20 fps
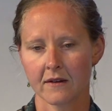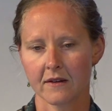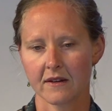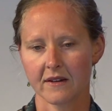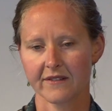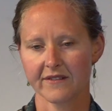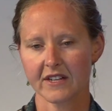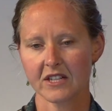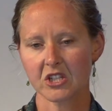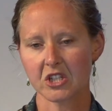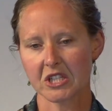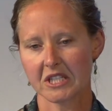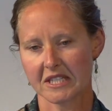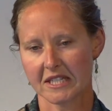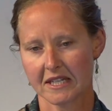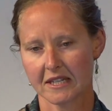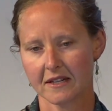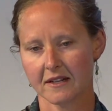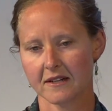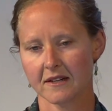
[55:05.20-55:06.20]

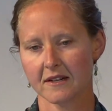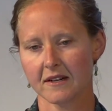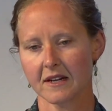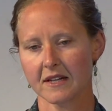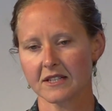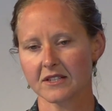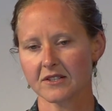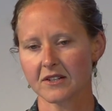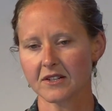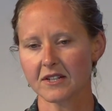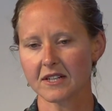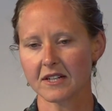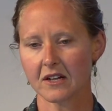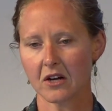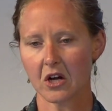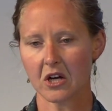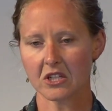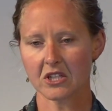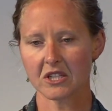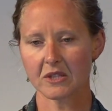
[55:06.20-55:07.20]
Eventually, I started a
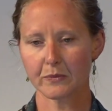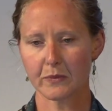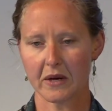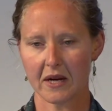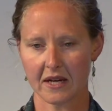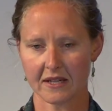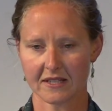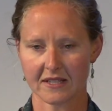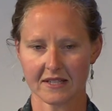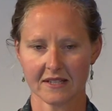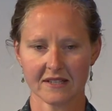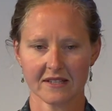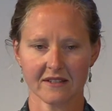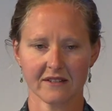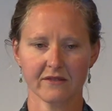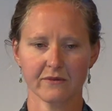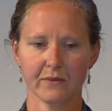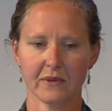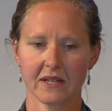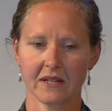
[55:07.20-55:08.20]
conscious practice
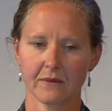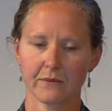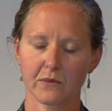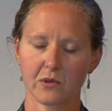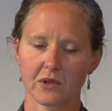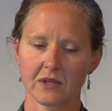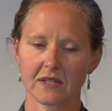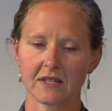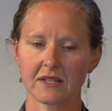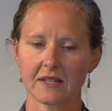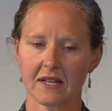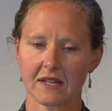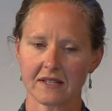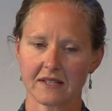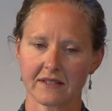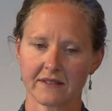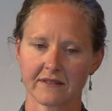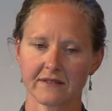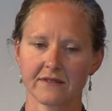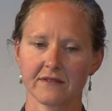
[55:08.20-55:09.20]
of being more
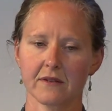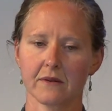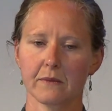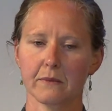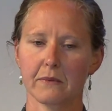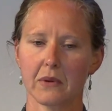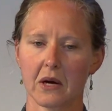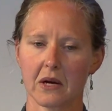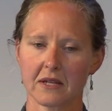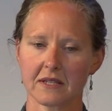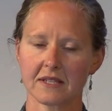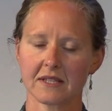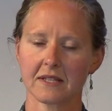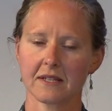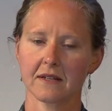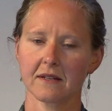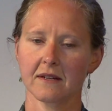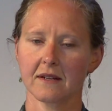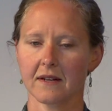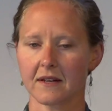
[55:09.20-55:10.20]
selective,
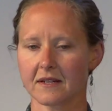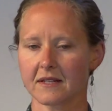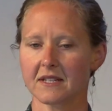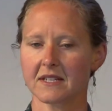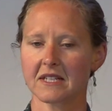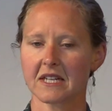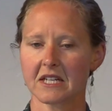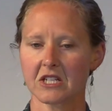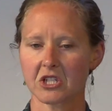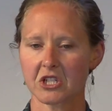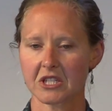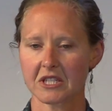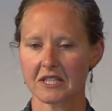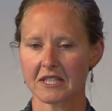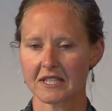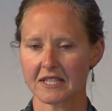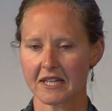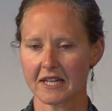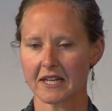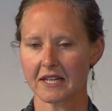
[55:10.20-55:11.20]
pausing, and intentionally
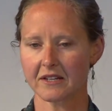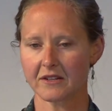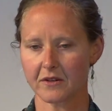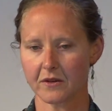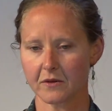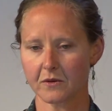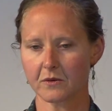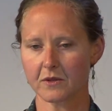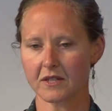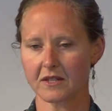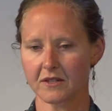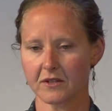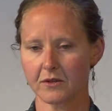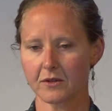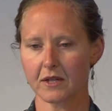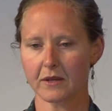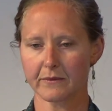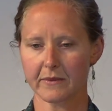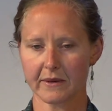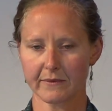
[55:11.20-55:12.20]
saying no to new
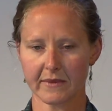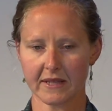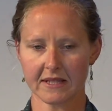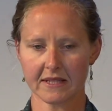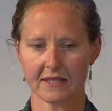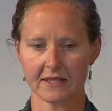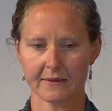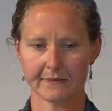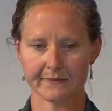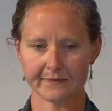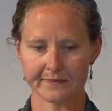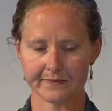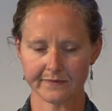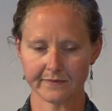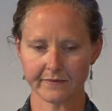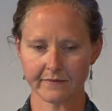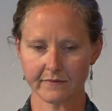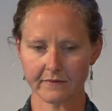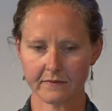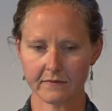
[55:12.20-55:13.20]
commitments.
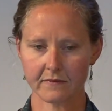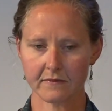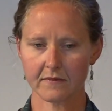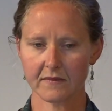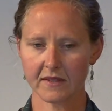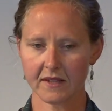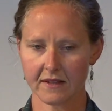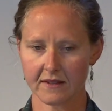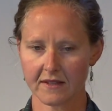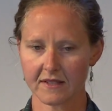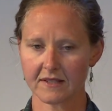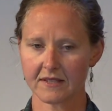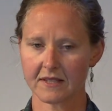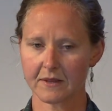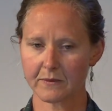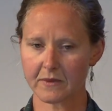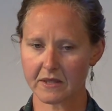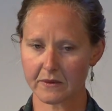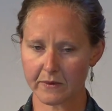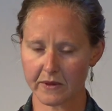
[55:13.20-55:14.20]
This
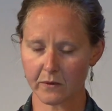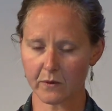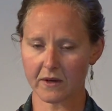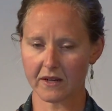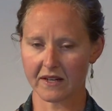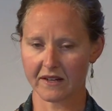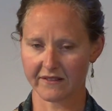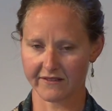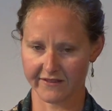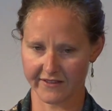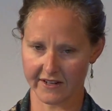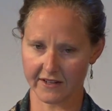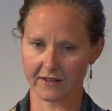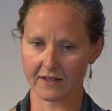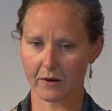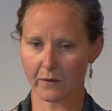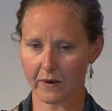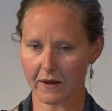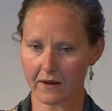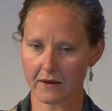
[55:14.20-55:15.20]
seems to be working
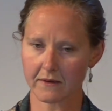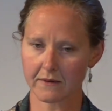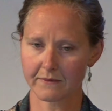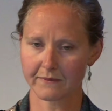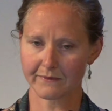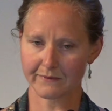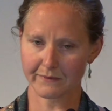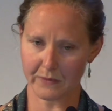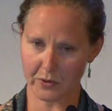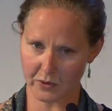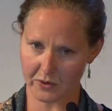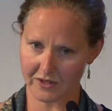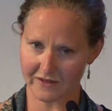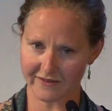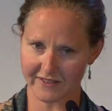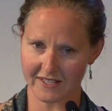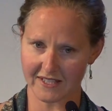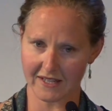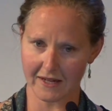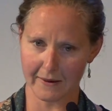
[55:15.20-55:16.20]
fairly well most of
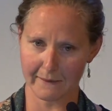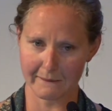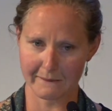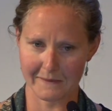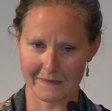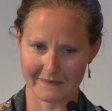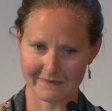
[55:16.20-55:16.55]
the time.